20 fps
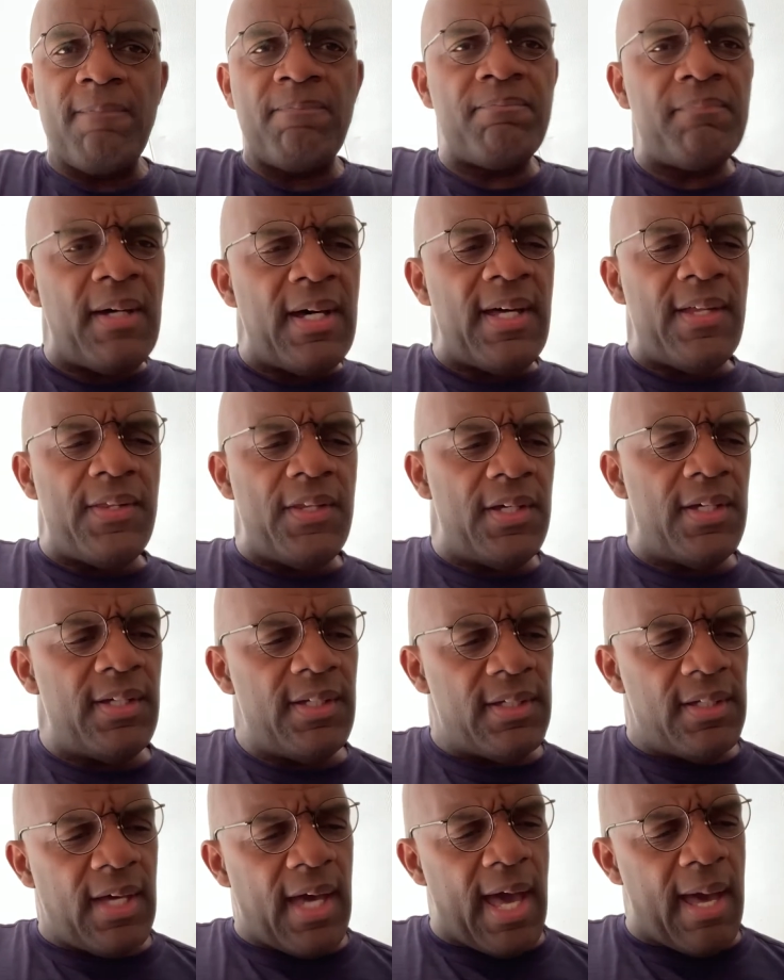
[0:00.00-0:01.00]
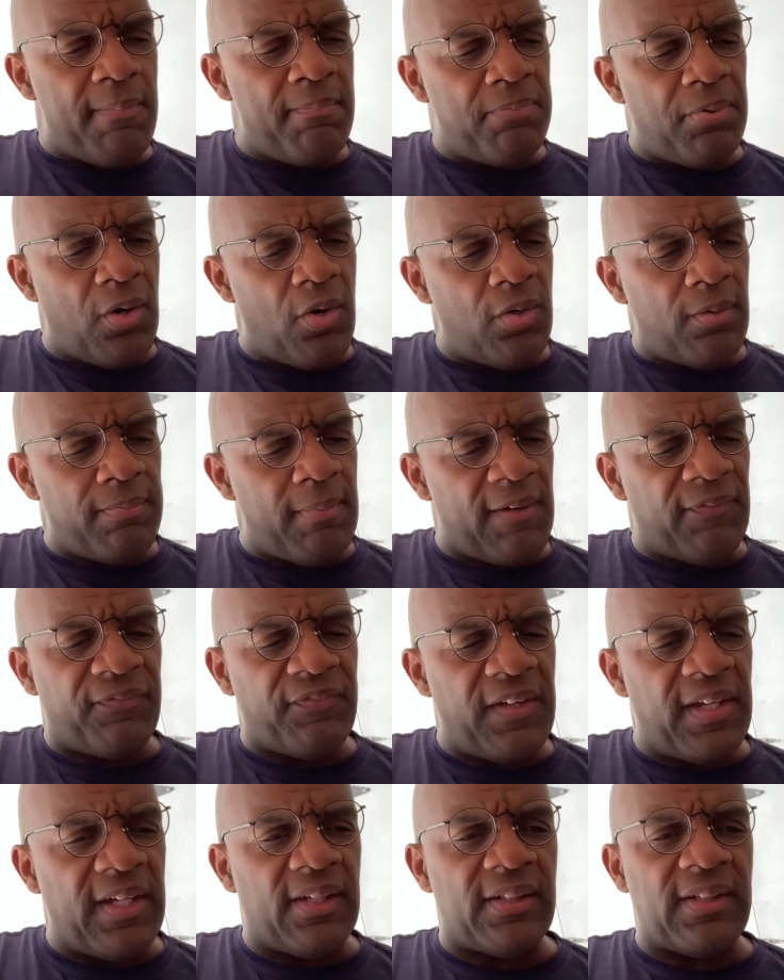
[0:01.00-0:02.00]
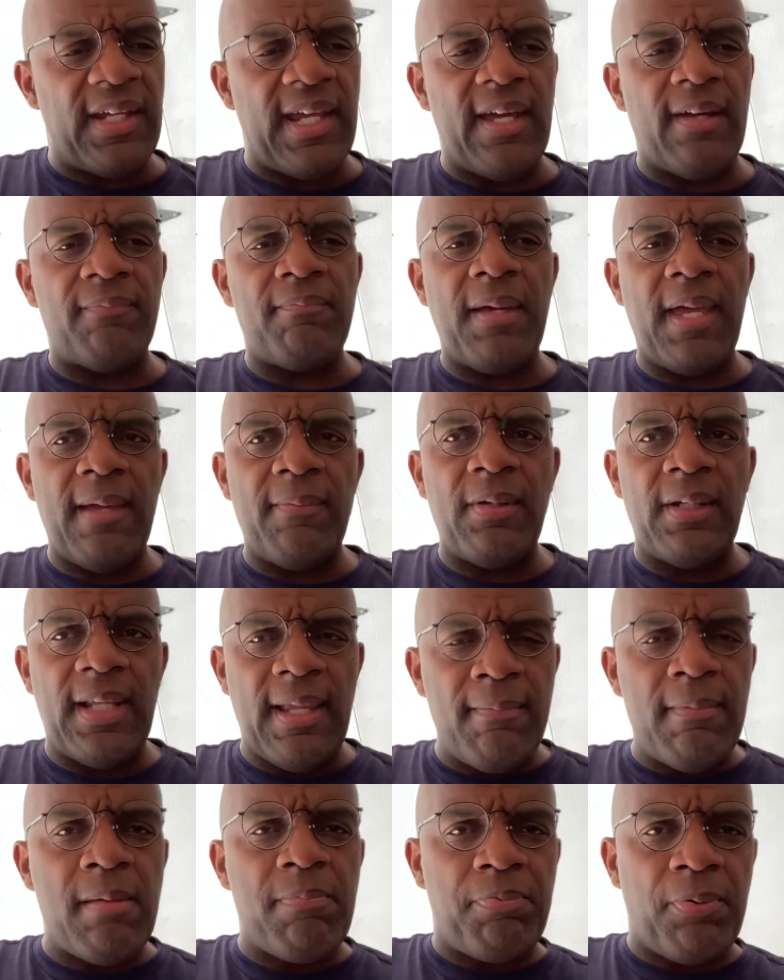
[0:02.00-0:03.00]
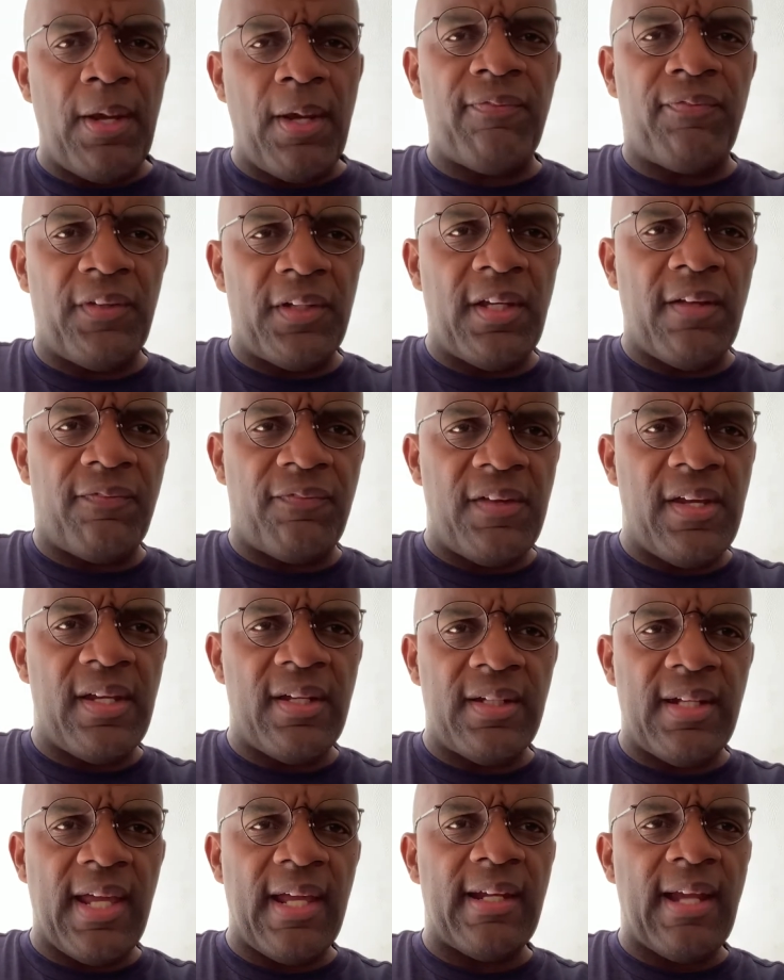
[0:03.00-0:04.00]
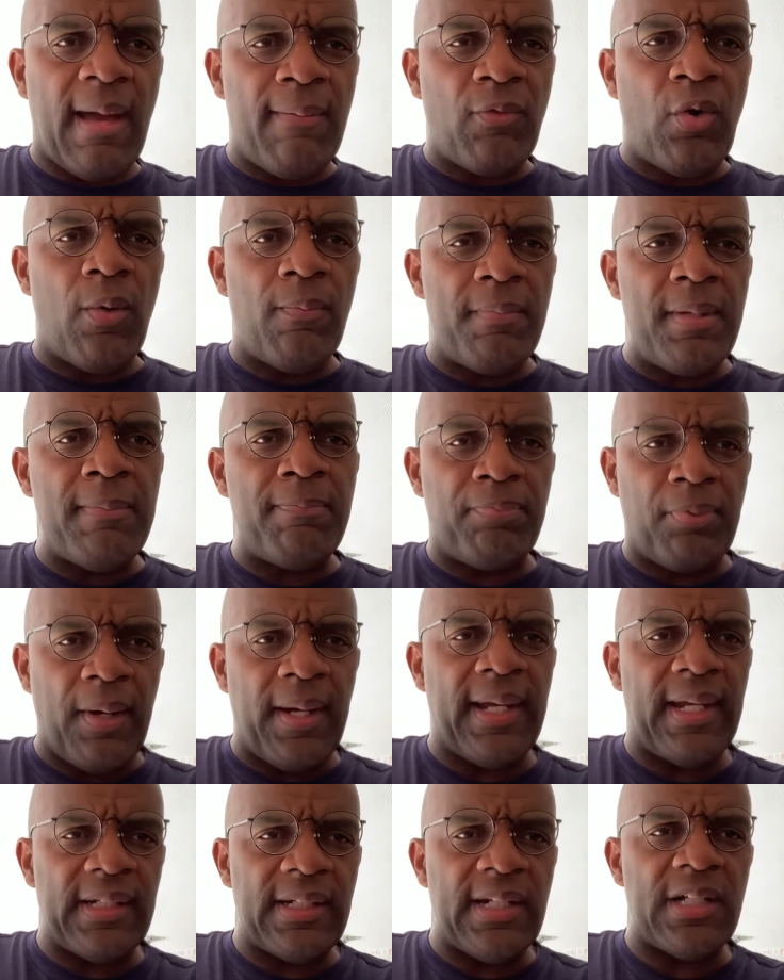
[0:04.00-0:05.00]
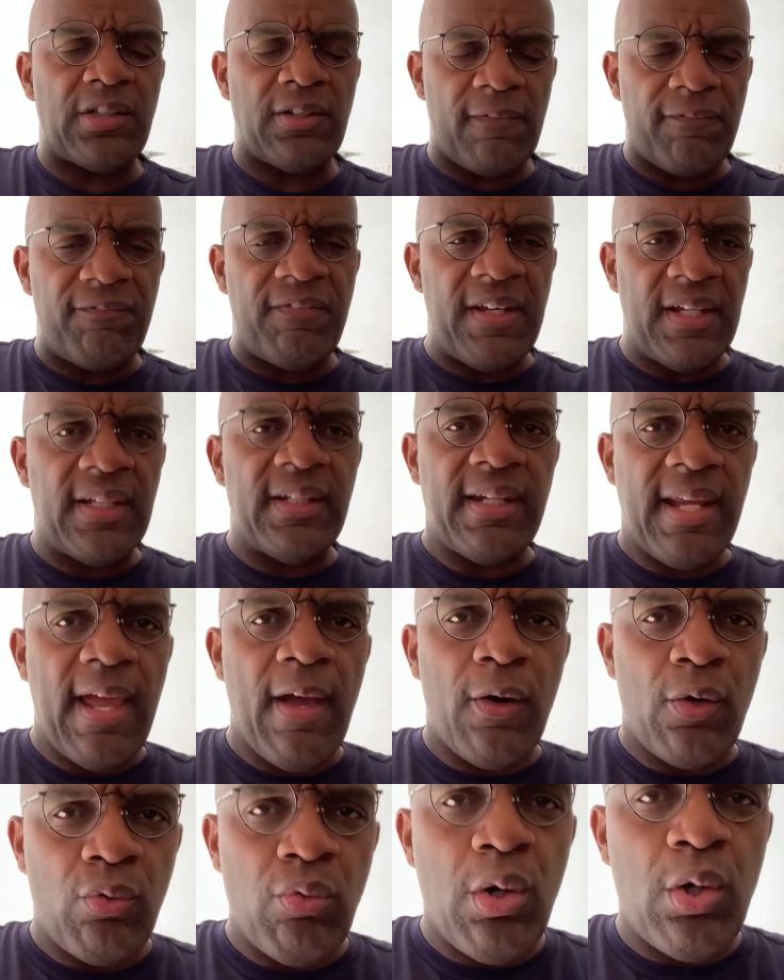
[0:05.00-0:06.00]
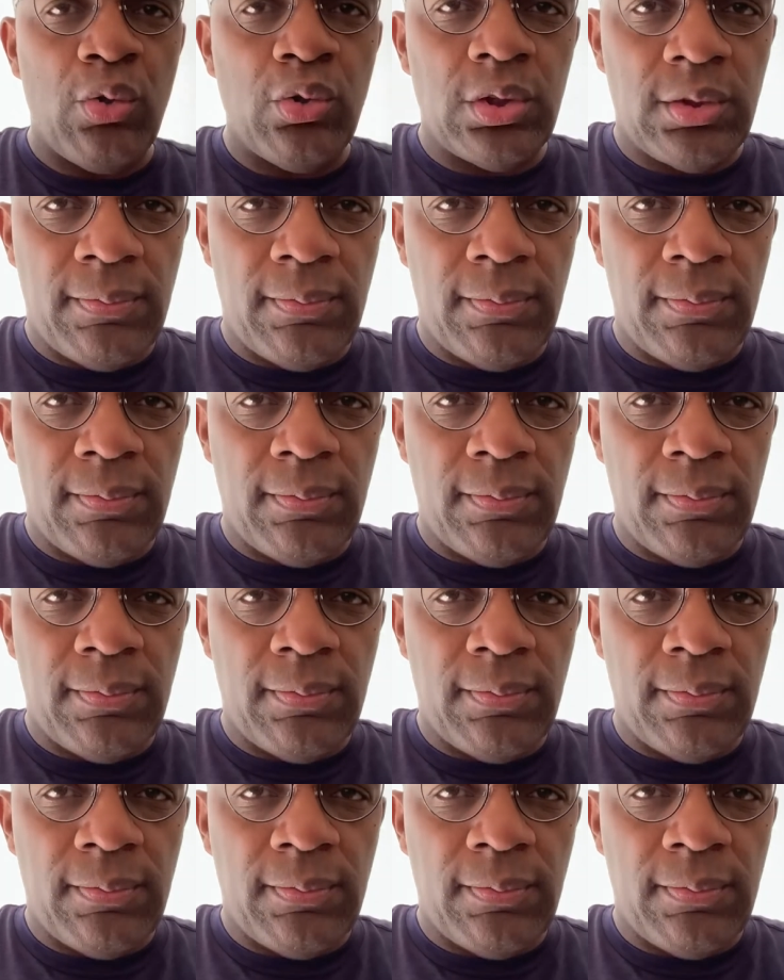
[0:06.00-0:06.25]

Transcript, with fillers: Mother, I broke my fingernail, baby. Let me pray for your fingernail. I'm going to be praying that your fingernail grows